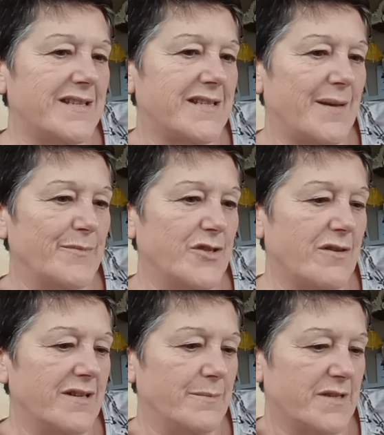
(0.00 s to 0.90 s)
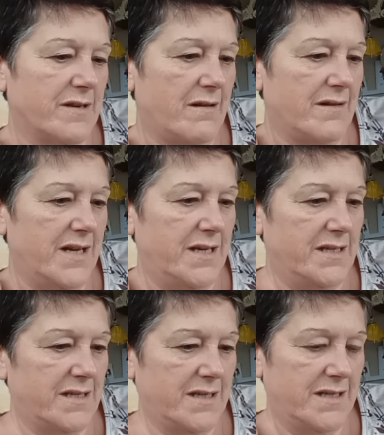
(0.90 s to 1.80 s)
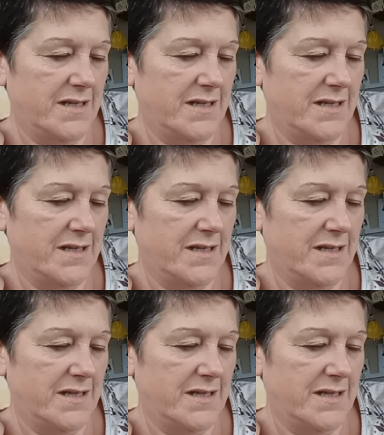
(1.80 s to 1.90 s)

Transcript: sometimes, guys.